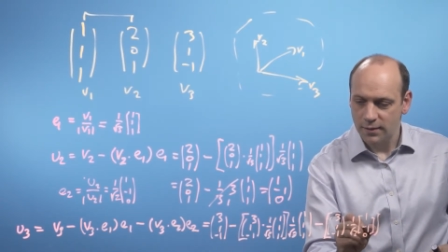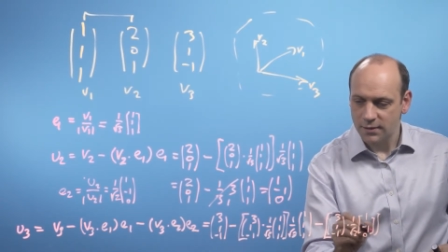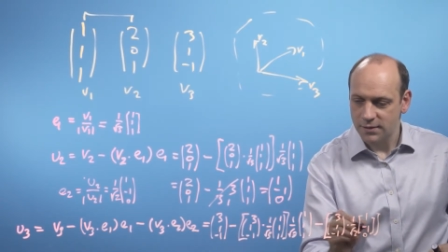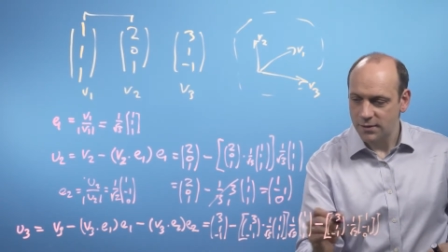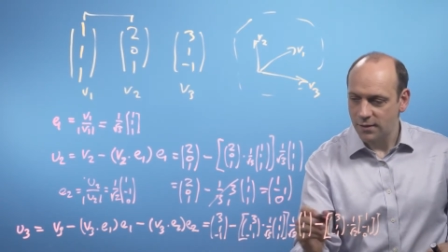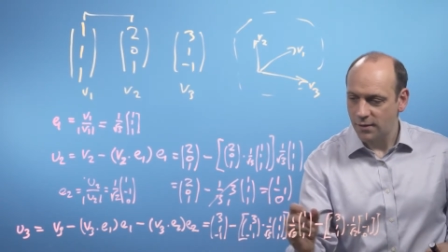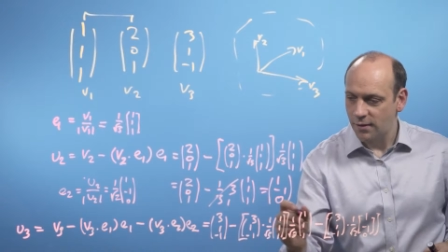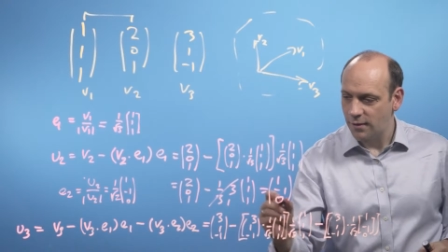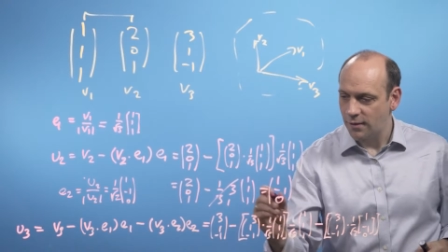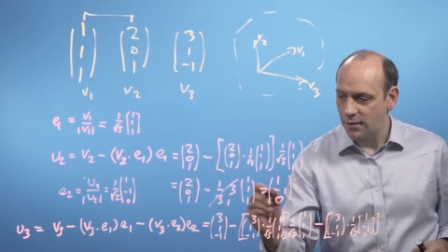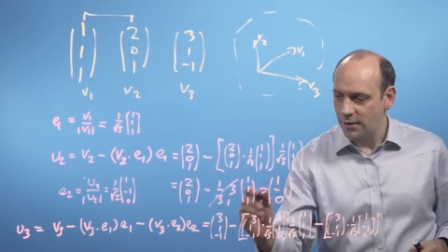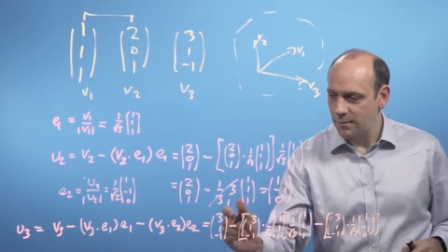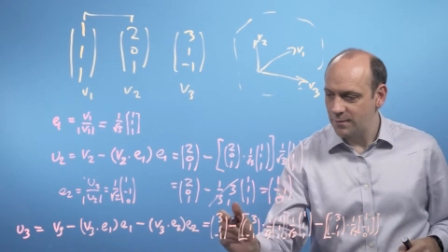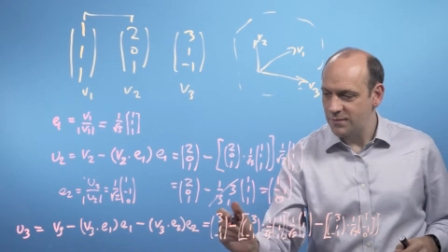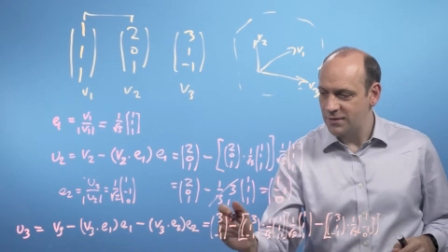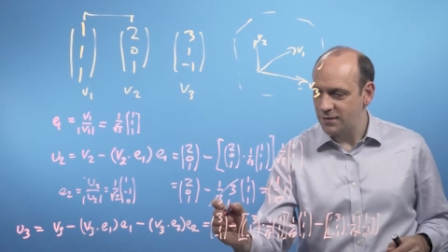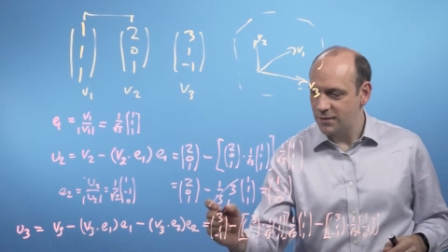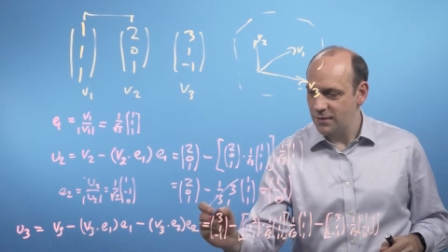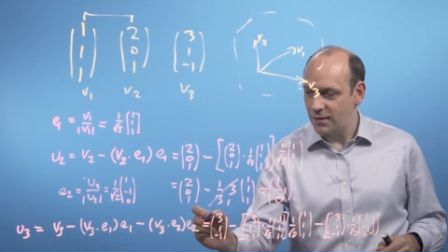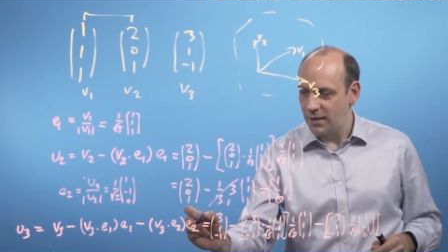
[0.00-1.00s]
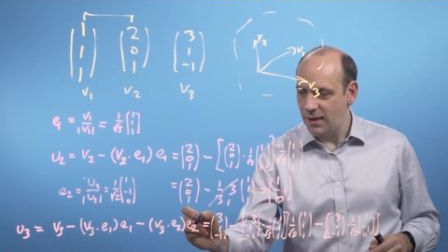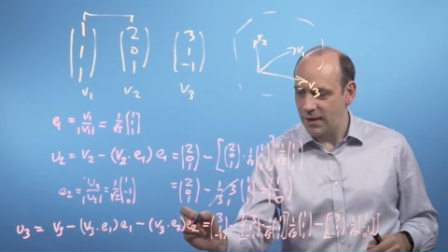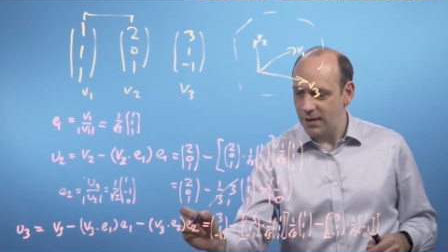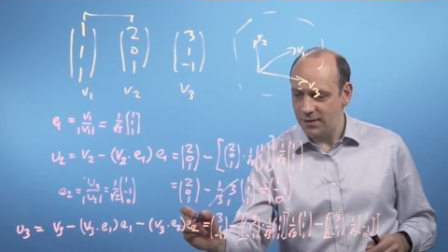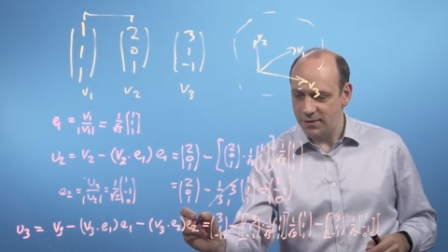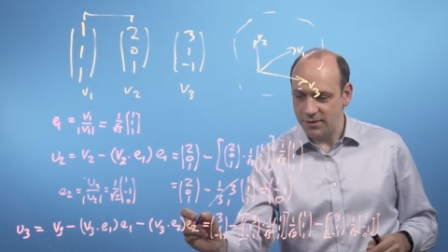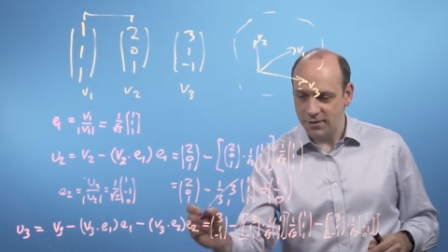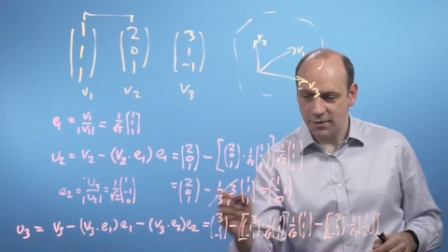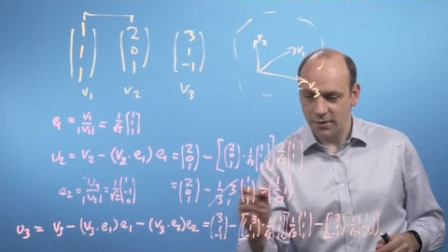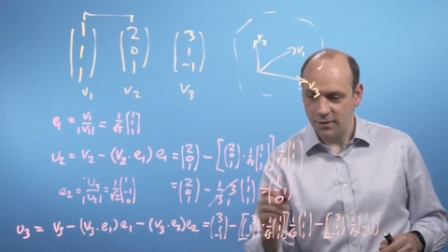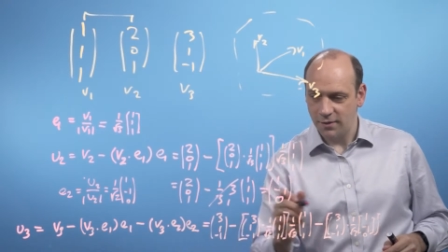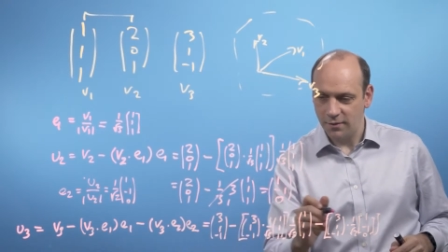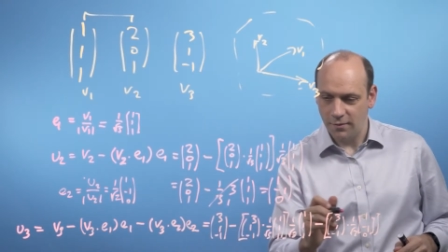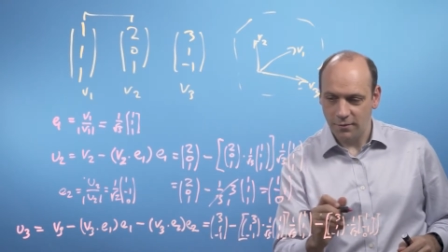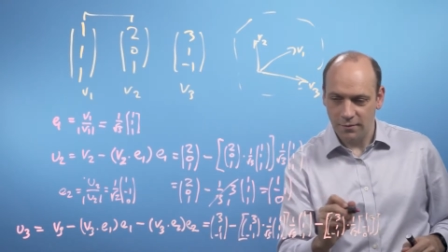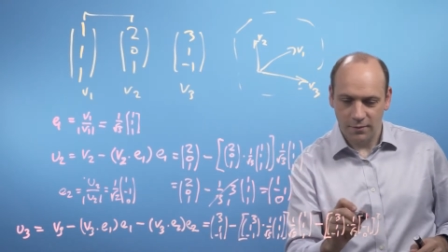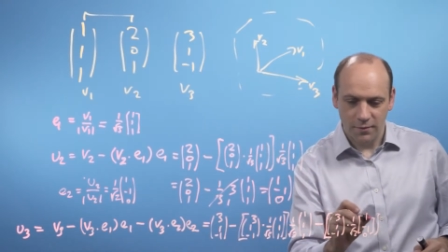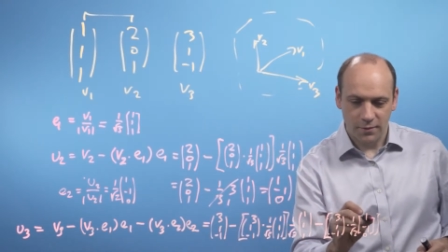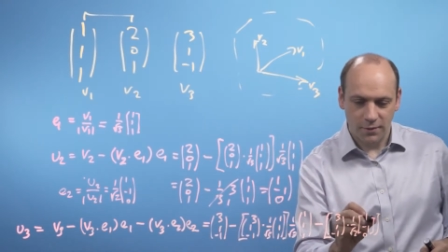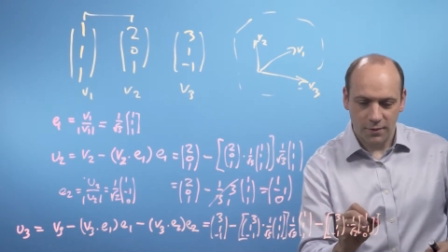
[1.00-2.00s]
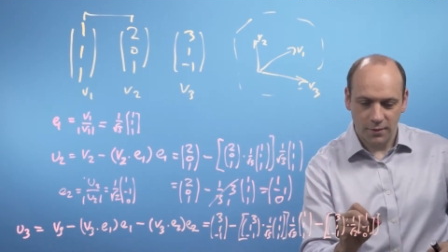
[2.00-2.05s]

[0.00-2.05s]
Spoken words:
times e2,